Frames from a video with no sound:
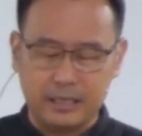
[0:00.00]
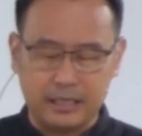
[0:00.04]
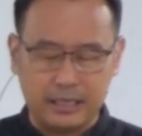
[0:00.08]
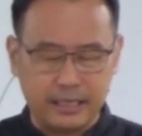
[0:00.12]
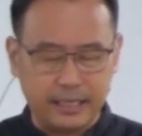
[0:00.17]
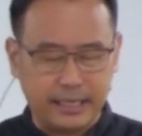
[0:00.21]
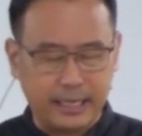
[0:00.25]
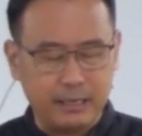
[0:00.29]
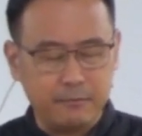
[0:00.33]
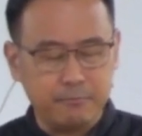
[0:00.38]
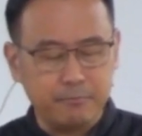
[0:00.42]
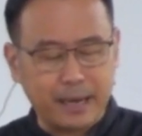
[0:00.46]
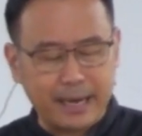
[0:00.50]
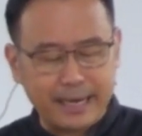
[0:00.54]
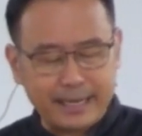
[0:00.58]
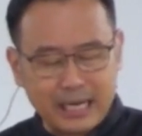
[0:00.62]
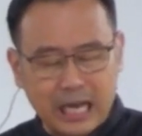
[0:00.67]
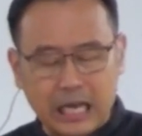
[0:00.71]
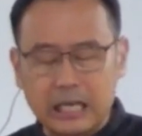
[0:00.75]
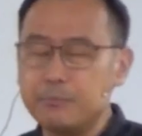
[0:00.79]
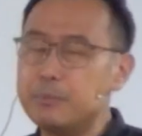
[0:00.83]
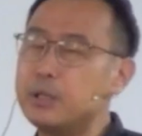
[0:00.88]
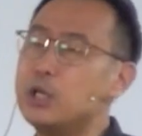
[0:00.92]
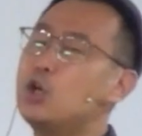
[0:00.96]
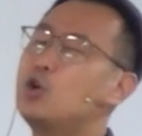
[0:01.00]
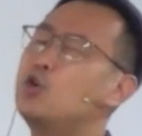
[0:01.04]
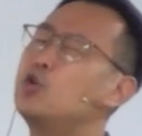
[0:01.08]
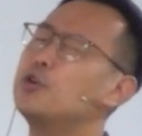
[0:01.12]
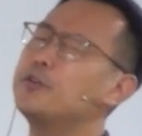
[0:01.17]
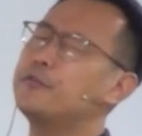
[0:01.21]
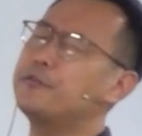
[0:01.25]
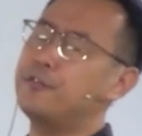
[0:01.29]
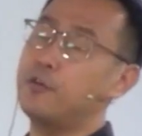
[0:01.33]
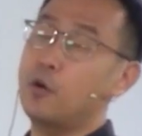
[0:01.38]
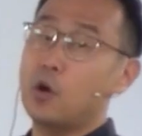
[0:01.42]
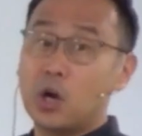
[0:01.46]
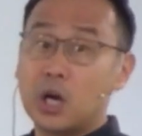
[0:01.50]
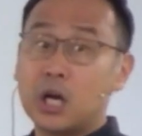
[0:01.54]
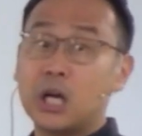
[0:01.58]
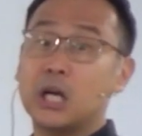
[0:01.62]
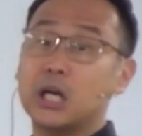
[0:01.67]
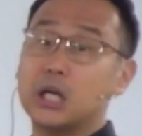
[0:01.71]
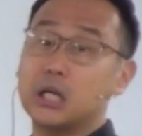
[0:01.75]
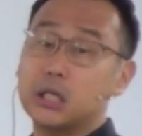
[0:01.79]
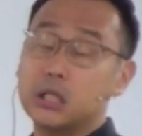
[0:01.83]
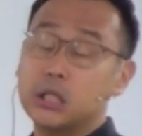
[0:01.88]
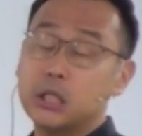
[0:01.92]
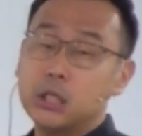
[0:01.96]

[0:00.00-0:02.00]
it might not be good for her